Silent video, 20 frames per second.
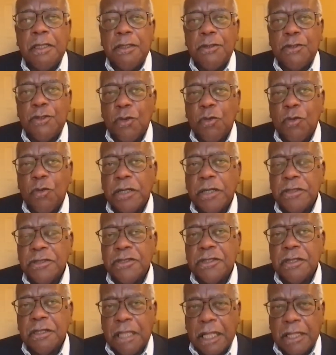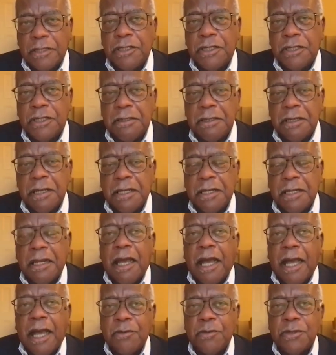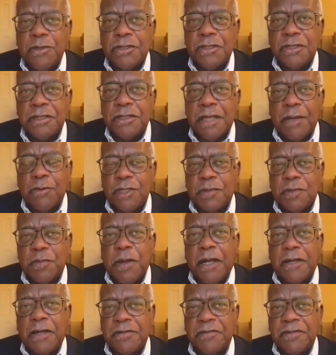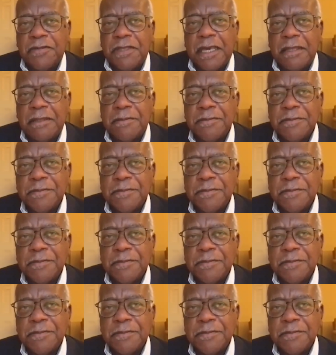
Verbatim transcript: towards London, and I was part of that.